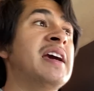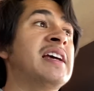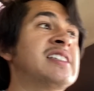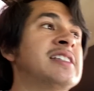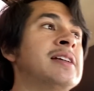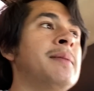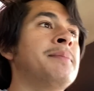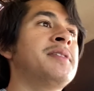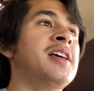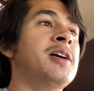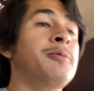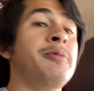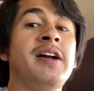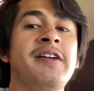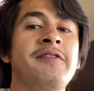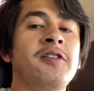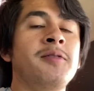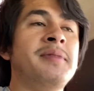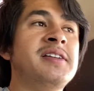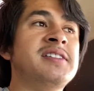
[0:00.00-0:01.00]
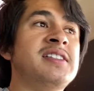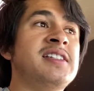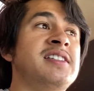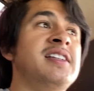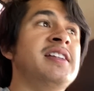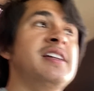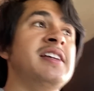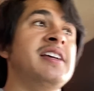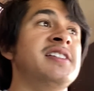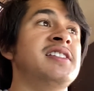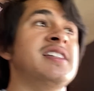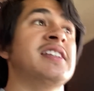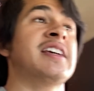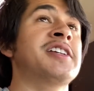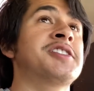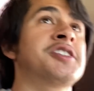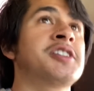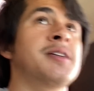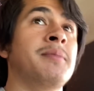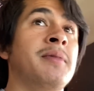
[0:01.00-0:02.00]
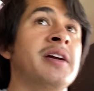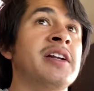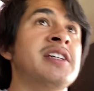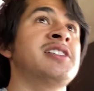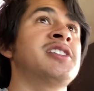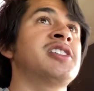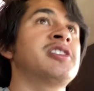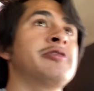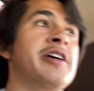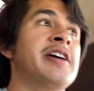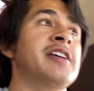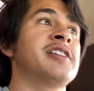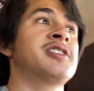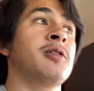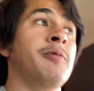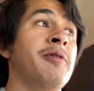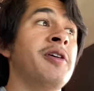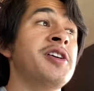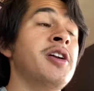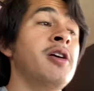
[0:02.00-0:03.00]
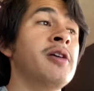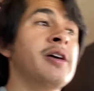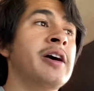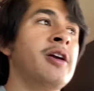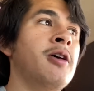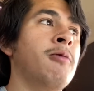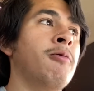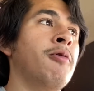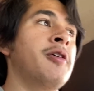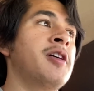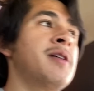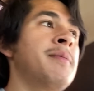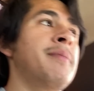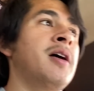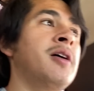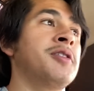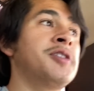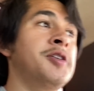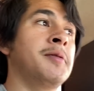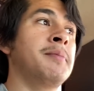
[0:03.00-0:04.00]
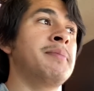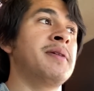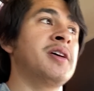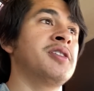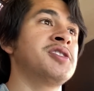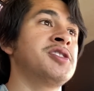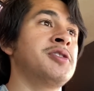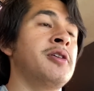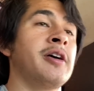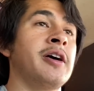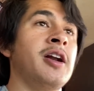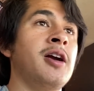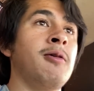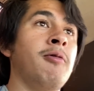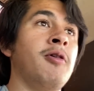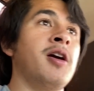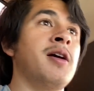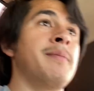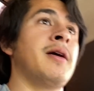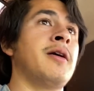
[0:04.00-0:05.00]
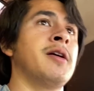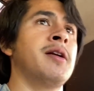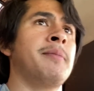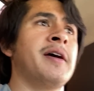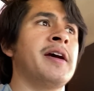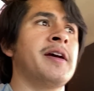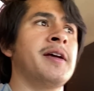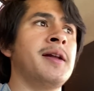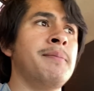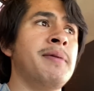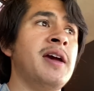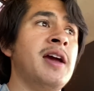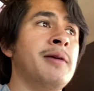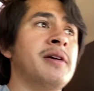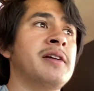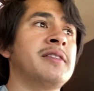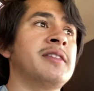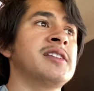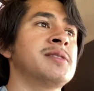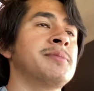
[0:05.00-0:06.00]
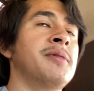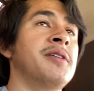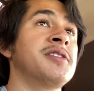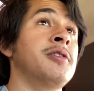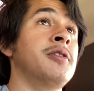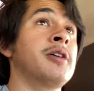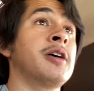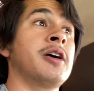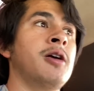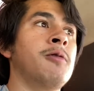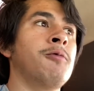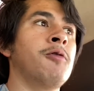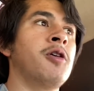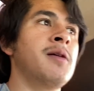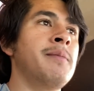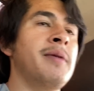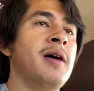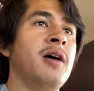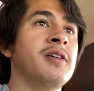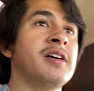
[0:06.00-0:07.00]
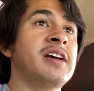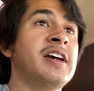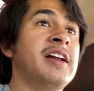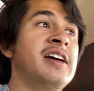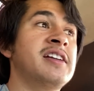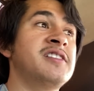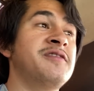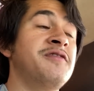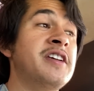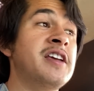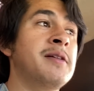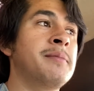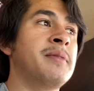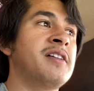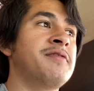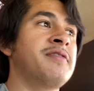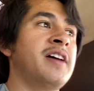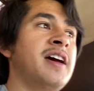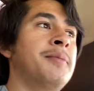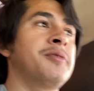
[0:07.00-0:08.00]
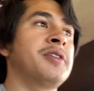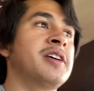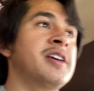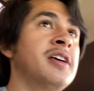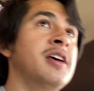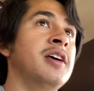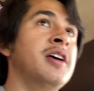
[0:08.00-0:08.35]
something, whatever business it is, and get your money straight to where you don't got to worry about your bills. You don't got to worry about, am I going to pay rent this month? You don't got to worry about, can I feed my family?